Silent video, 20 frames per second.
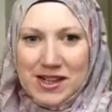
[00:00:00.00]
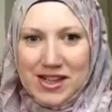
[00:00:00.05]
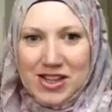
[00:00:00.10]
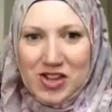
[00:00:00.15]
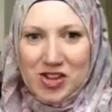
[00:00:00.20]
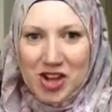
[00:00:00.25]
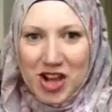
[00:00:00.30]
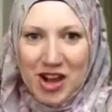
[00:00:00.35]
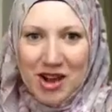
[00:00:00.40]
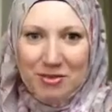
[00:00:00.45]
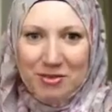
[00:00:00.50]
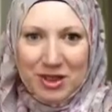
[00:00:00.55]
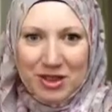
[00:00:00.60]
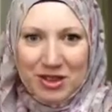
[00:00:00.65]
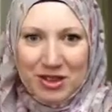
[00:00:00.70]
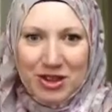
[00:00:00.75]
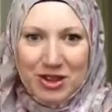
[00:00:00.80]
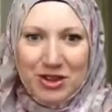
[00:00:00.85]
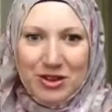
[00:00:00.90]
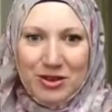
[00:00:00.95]
to share with
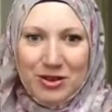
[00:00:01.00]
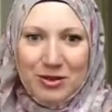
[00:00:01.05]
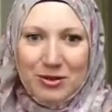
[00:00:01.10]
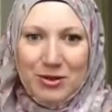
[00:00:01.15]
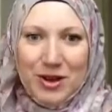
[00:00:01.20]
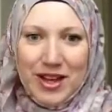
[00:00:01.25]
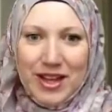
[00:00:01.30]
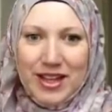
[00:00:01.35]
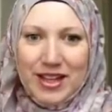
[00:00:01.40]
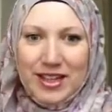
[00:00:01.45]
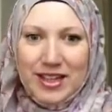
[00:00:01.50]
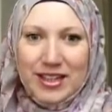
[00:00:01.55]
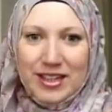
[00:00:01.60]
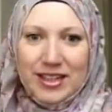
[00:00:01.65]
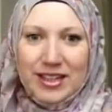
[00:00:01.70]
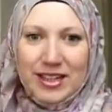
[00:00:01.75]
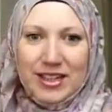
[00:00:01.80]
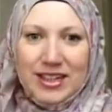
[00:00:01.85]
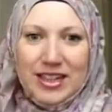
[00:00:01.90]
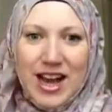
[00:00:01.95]
you
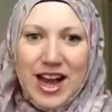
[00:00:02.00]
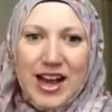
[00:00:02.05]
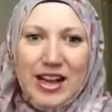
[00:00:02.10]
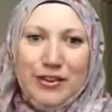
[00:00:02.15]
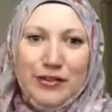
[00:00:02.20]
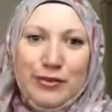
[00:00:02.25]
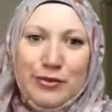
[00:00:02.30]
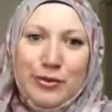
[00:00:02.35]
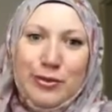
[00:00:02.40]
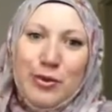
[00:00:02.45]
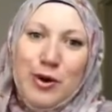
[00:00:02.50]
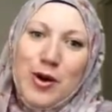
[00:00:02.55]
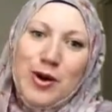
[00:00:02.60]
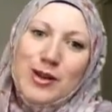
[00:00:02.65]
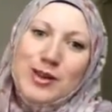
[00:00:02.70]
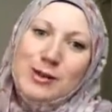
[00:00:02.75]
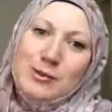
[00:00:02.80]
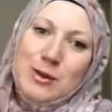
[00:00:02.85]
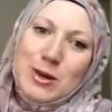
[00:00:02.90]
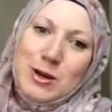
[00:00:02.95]
kind of
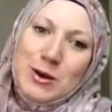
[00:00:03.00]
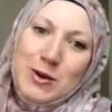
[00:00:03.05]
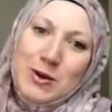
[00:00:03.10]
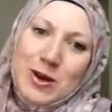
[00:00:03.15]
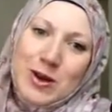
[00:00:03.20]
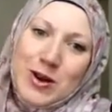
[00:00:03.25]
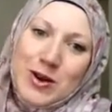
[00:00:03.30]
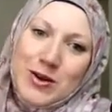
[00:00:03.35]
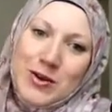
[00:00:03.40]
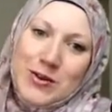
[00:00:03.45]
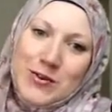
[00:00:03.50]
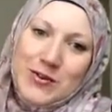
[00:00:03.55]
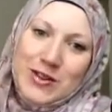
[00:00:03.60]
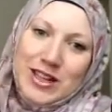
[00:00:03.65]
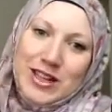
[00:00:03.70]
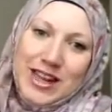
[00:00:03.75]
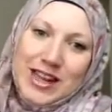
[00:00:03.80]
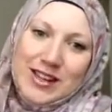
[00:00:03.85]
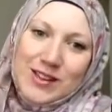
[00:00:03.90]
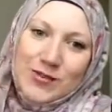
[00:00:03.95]
what's been going on over the
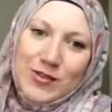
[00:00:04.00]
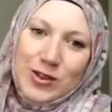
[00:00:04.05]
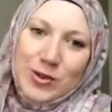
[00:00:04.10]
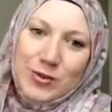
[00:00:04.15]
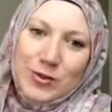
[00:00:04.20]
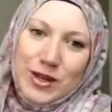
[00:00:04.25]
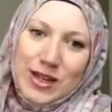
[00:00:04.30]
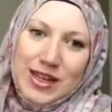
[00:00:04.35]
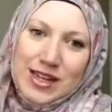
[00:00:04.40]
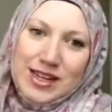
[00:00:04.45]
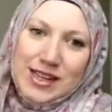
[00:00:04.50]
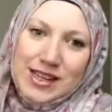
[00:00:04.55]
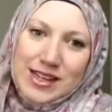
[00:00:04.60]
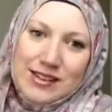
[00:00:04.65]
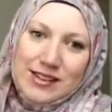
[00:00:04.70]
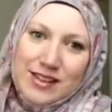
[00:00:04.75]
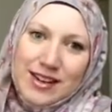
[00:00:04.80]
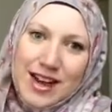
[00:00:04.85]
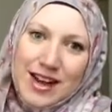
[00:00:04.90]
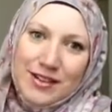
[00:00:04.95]
last few weeks
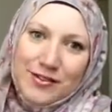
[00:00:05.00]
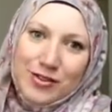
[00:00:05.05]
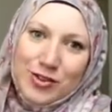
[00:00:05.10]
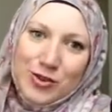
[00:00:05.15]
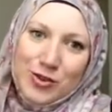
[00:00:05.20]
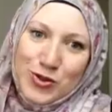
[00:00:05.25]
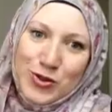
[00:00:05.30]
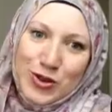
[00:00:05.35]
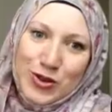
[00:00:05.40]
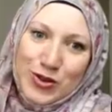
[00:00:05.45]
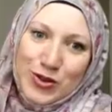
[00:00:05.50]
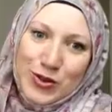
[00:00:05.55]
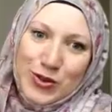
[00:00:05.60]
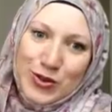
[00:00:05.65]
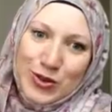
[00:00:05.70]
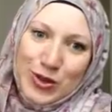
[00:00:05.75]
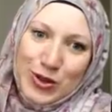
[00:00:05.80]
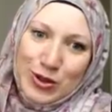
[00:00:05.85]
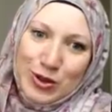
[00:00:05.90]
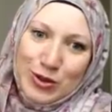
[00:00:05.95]
and kind of talk
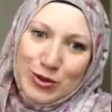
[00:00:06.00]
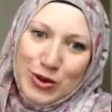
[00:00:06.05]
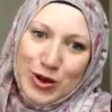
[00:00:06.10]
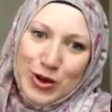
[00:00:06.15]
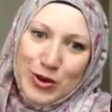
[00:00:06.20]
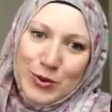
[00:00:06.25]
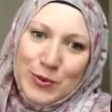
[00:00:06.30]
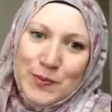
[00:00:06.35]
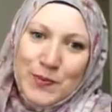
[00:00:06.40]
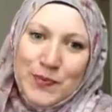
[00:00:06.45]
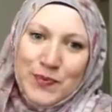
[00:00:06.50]
you through